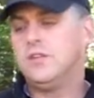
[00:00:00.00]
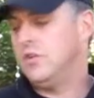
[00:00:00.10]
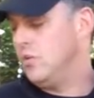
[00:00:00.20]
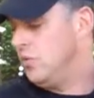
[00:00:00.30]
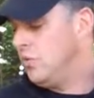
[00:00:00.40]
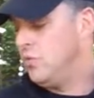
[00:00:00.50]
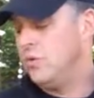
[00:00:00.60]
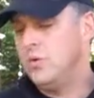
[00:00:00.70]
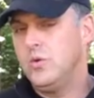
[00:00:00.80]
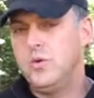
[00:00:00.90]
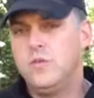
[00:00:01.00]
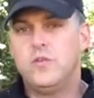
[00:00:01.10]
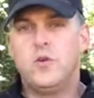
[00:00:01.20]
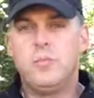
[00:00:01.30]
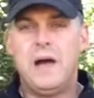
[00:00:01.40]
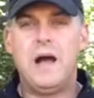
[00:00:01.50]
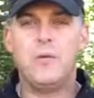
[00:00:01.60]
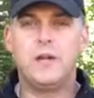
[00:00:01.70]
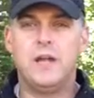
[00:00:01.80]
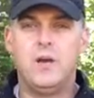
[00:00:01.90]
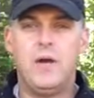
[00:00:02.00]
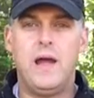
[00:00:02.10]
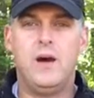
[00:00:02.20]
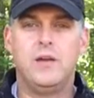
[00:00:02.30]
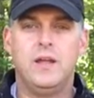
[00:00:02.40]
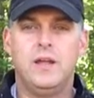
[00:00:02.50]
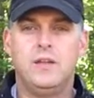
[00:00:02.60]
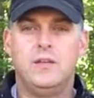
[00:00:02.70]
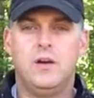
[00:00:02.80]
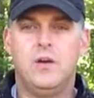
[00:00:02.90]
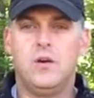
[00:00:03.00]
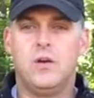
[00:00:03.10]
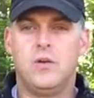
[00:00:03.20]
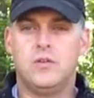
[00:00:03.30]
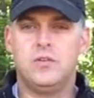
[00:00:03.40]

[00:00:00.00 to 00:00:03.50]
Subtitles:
for your power to go out and or